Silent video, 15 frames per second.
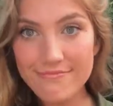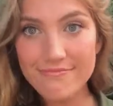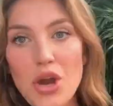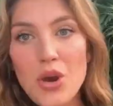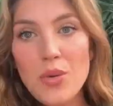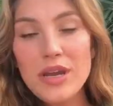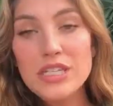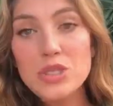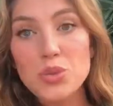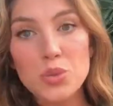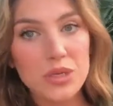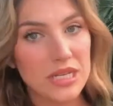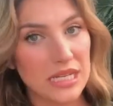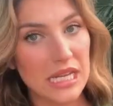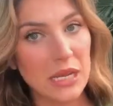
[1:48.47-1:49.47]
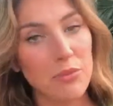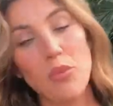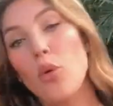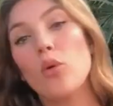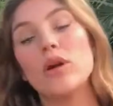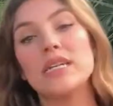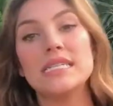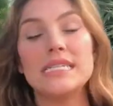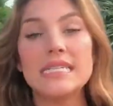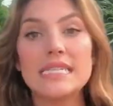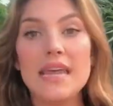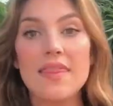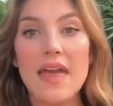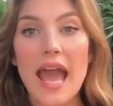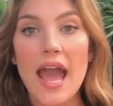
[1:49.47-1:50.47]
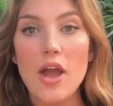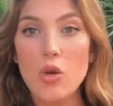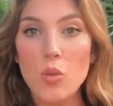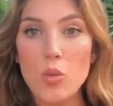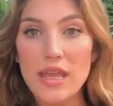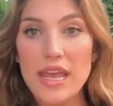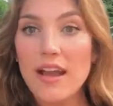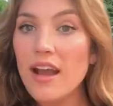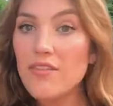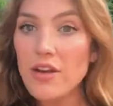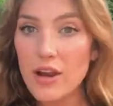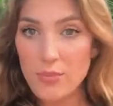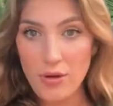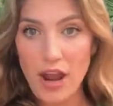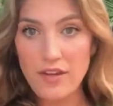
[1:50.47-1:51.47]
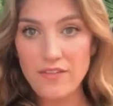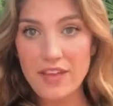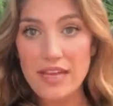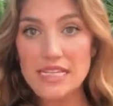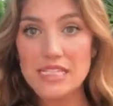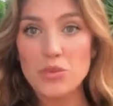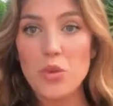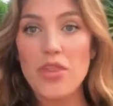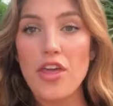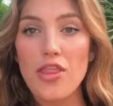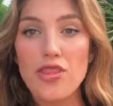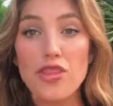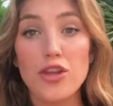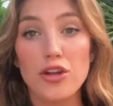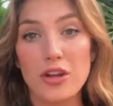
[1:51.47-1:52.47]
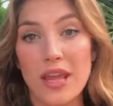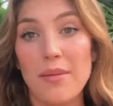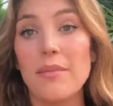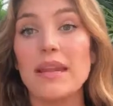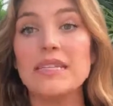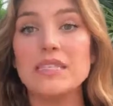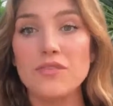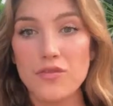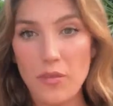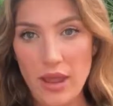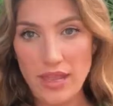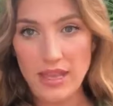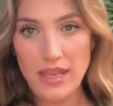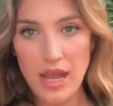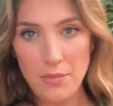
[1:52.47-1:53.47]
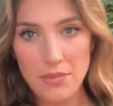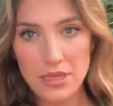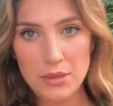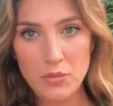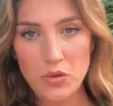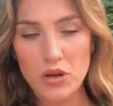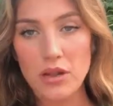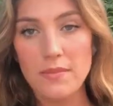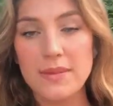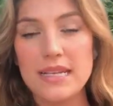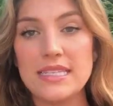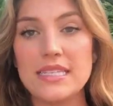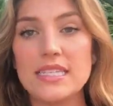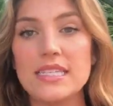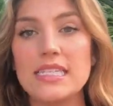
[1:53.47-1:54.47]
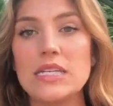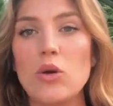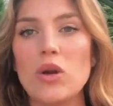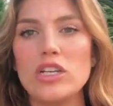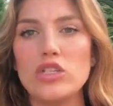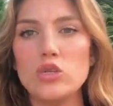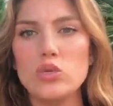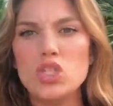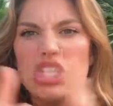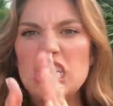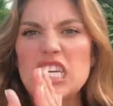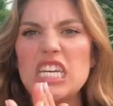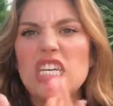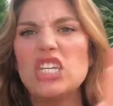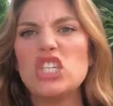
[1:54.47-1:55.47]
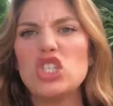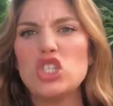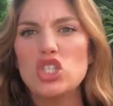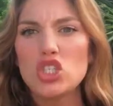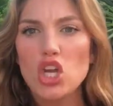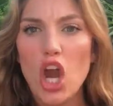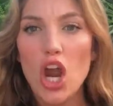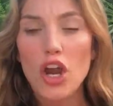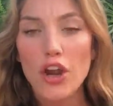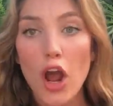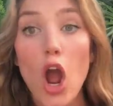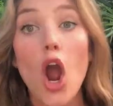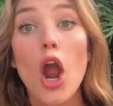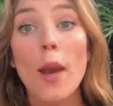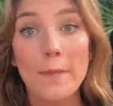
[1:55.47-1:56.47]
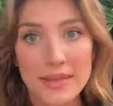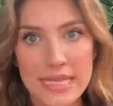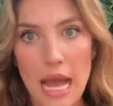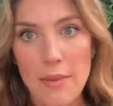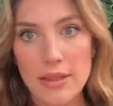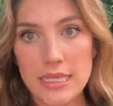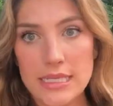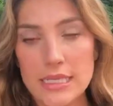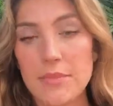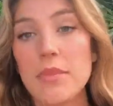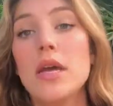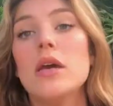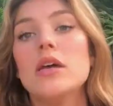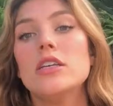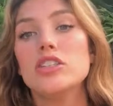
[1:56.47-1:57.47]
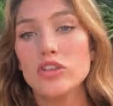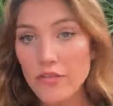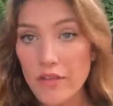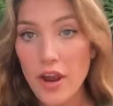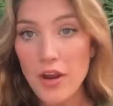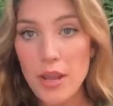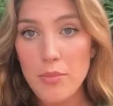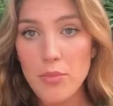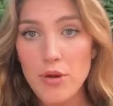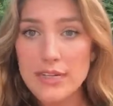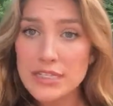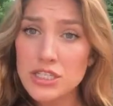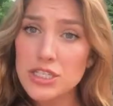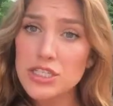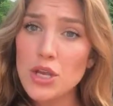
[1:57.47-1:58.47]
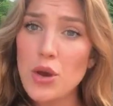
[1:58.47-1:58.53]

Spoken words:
So it's really important that we have our breakfast within 30 minutes of waking up in the morning, because this is going to kick start our metabolism. So very important.